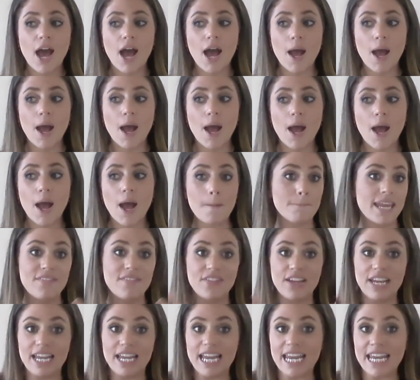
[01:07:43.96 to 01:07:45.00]

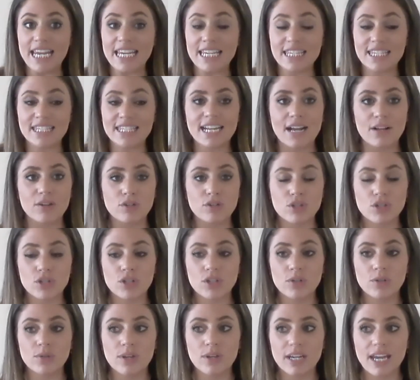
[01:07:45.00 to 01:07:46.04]
If it is down
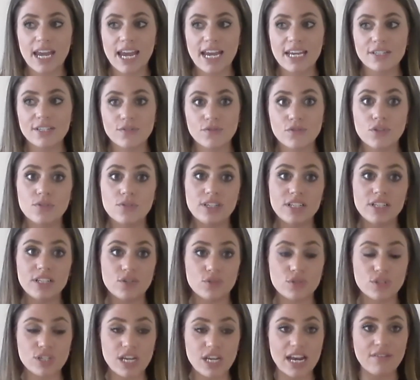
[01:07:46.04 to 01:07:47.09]
to a case of you
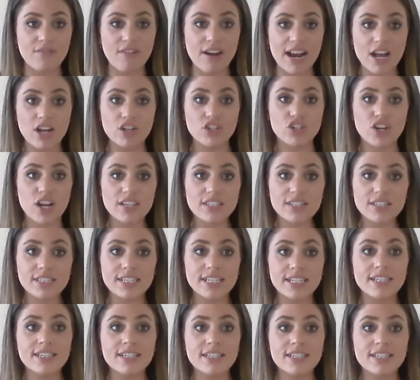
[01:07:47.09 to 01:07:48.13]
need your day rate
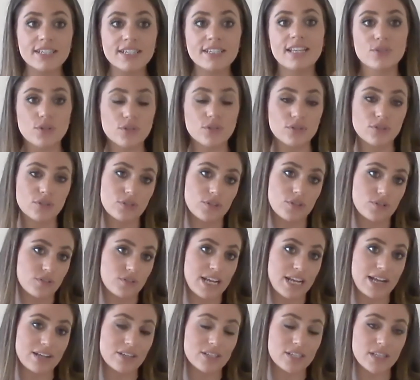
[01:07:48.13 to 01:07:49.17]
adjusted, that's not
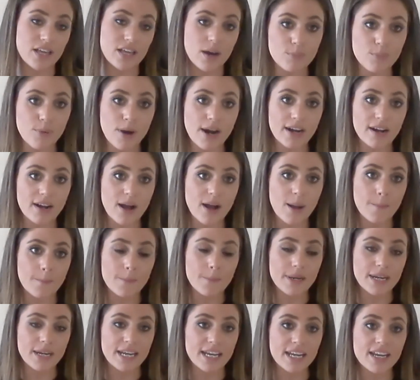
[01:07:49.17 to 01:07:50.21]
down to the umbrella
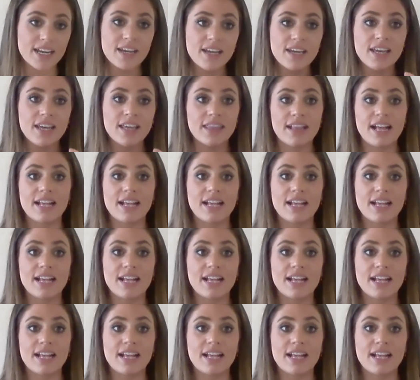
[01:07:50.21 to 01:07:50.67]
company.